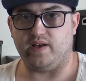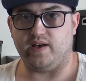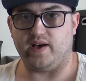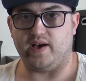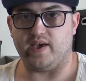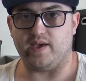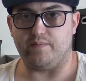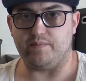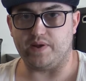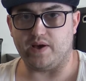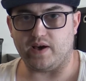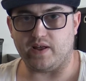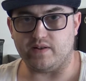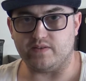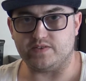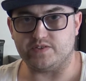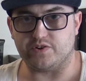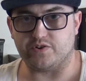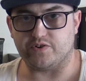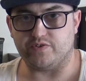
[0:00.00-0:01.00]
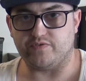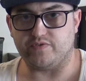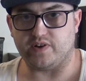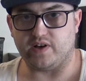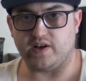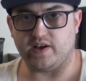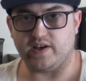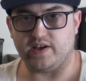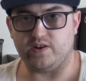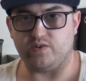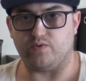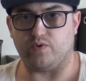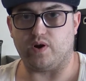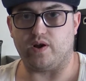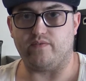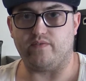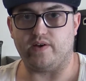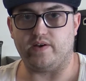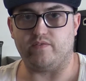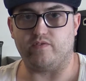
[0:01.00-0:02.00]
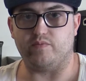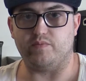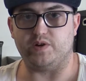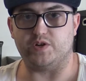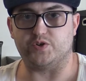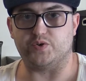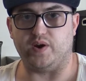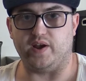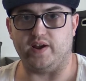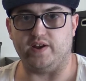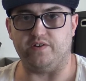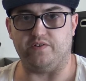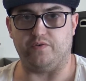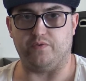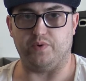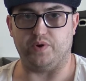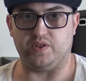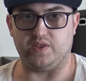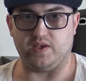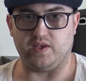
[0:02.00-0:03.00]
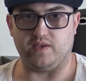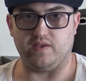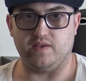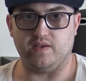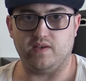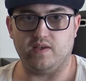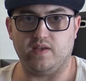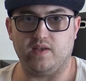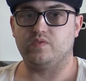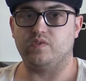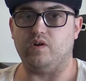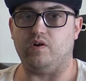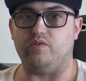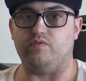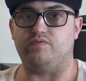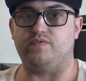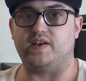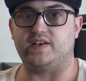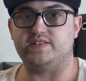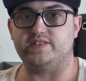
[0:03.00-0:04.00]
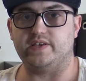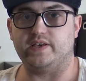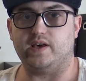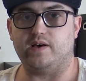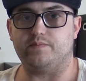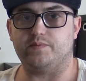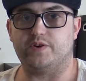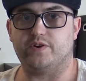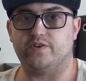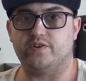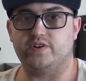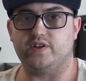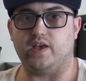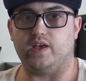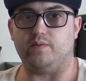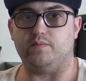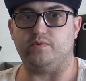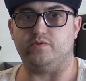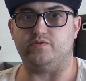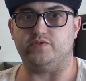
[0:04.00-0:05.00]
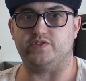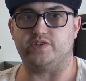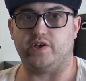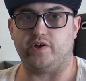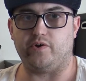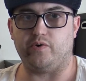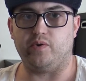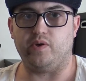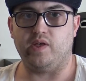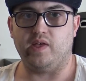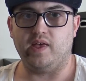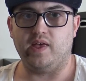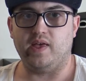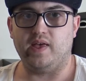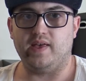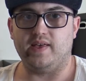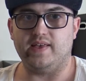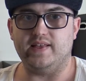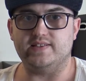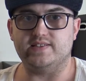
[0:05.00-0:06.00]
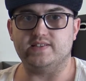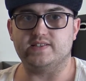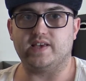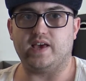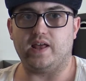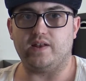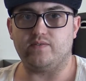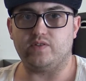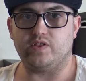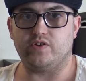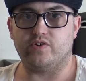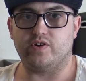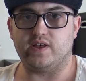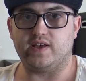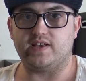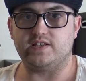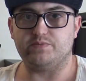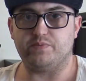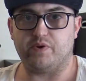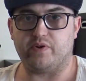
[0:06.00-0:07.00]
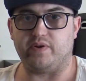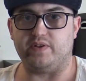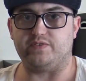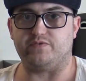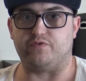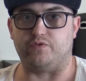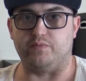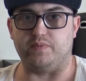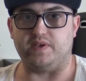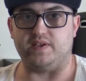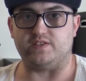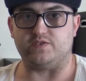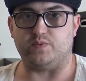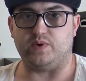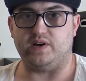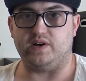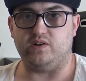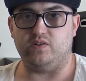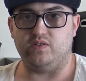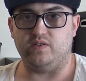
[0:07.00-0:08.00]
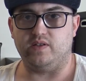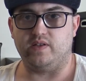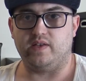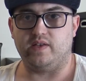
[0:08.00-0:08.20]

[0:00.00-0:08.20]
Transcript: I am not certified or have I ever been trained really on fixing up turntables, so it's just kind of a learning experience for me as well.